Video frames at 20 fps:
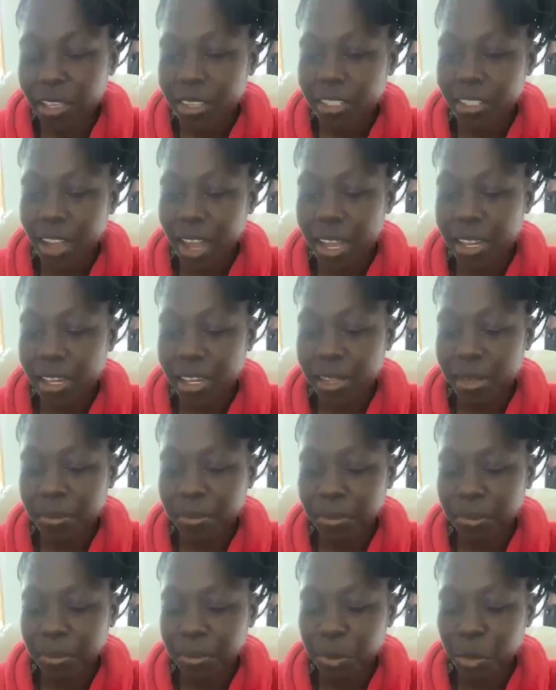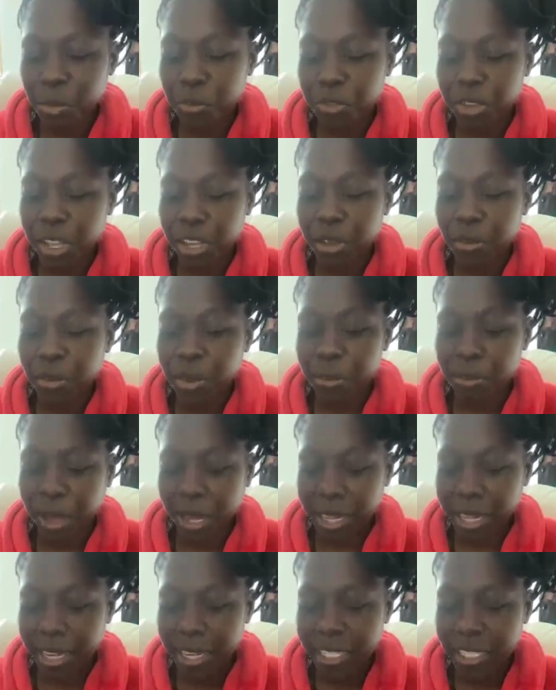So I ended up moving with
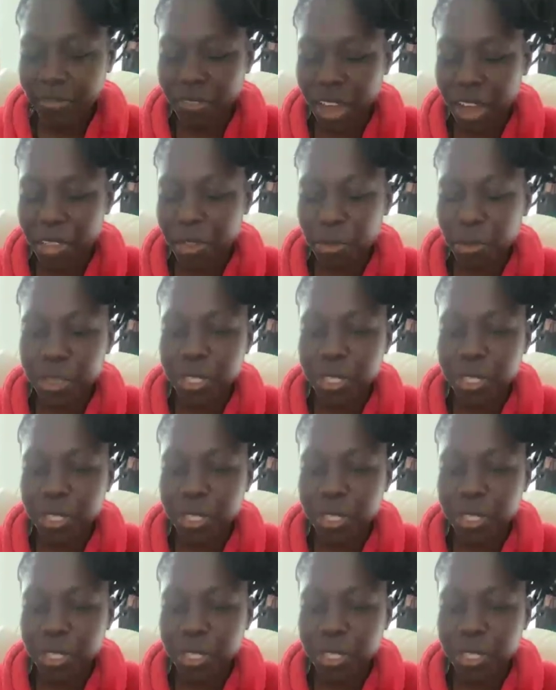my kid's father,